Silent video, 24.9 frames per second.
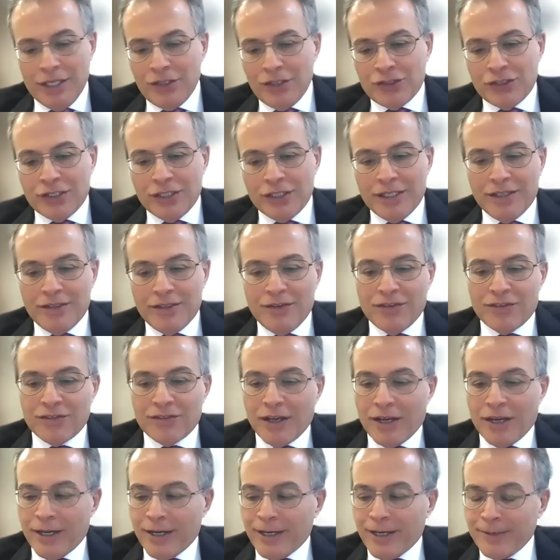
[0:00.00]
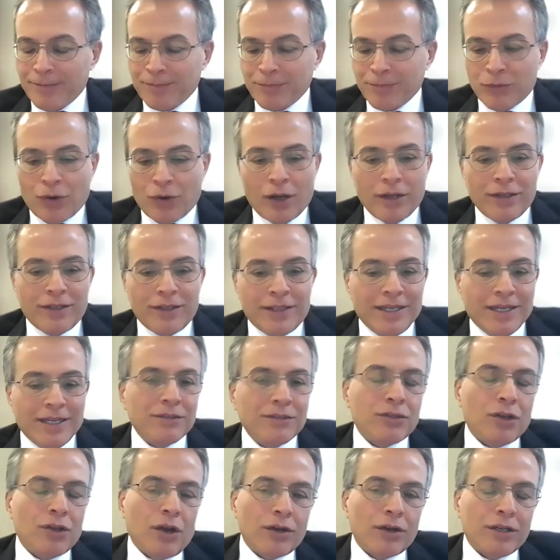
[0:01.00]
teachings,
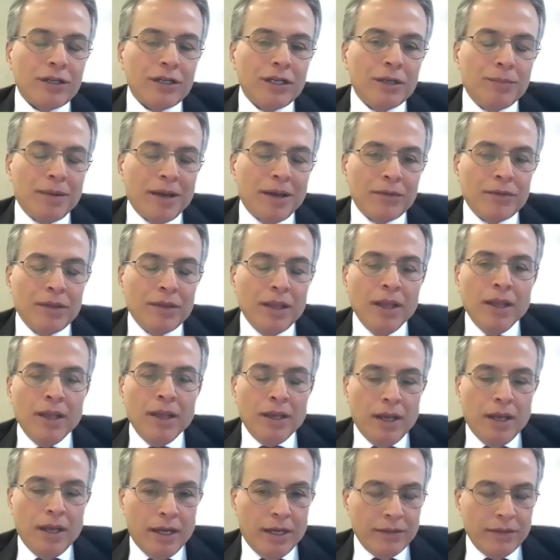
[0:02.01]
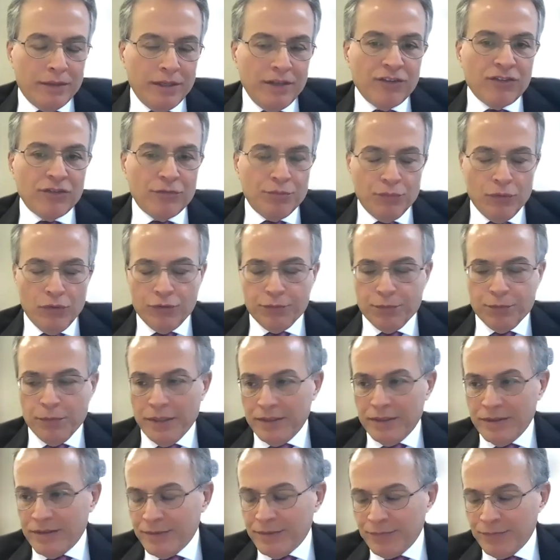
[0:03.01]
writing and talking about this
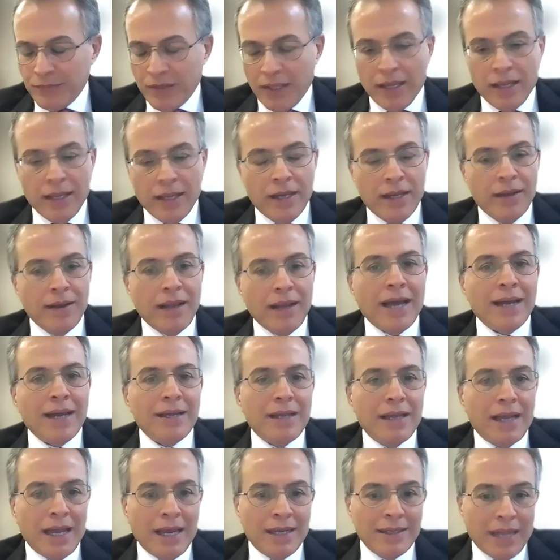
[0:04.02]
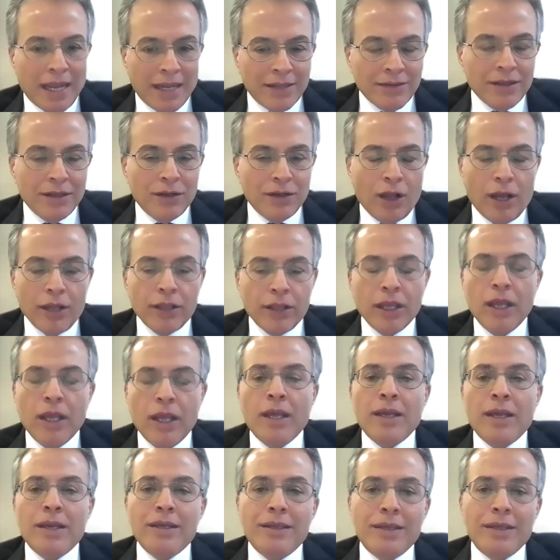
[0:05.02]
movement and the like.
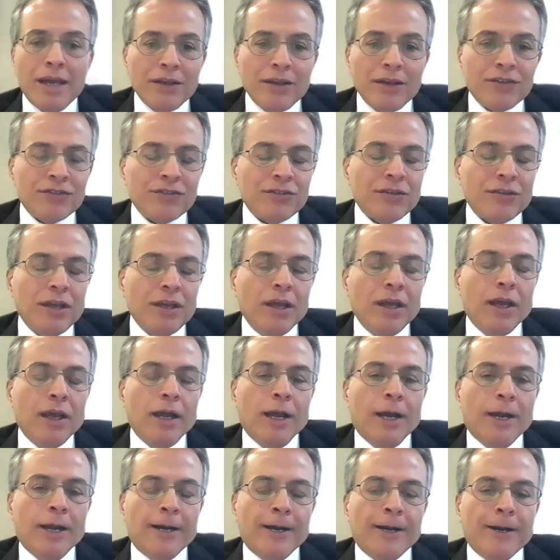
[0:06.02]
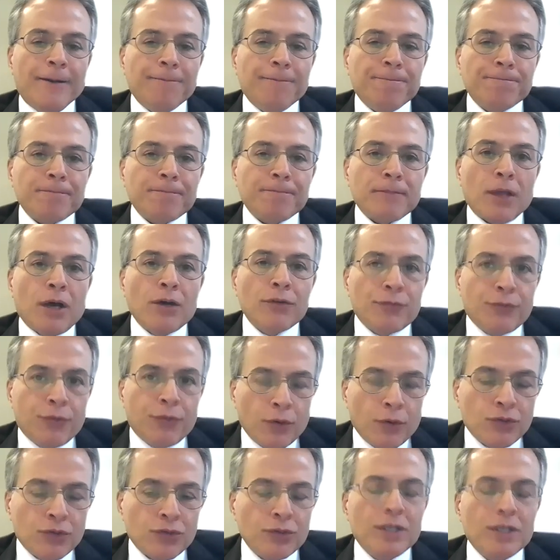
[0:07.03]
Yes,
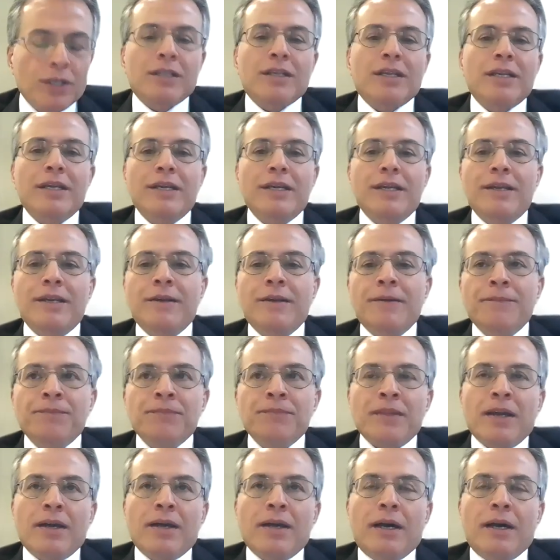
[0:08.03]
unfortunately,